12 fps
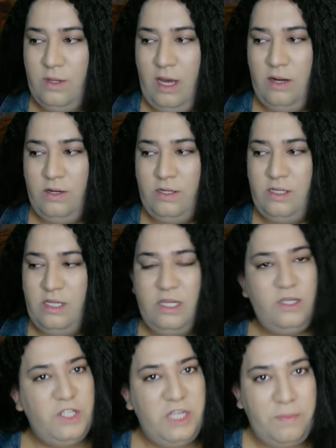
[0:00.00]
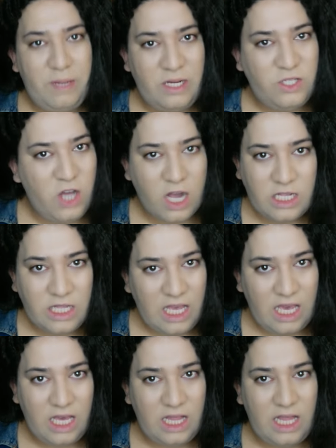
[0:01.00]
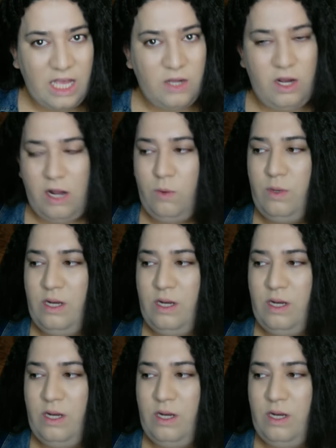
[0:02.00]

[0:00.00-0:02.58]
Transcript: I don't understand. Is she dipping in chocolate? Like, girl,